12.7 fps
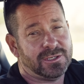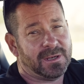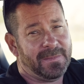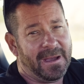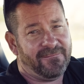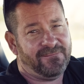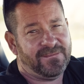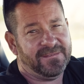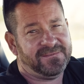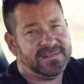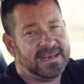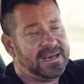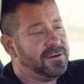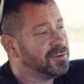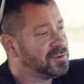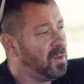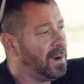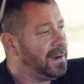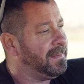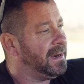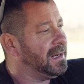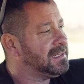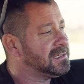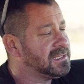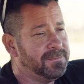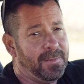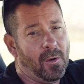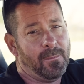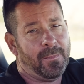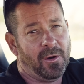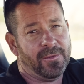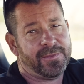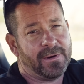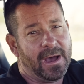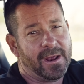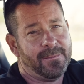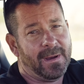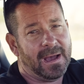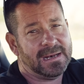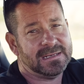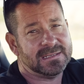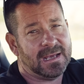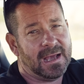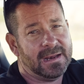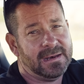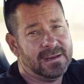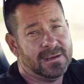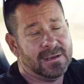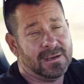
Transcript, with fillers: Took about 15 or 20 minutes to bolt both throttle bodies on,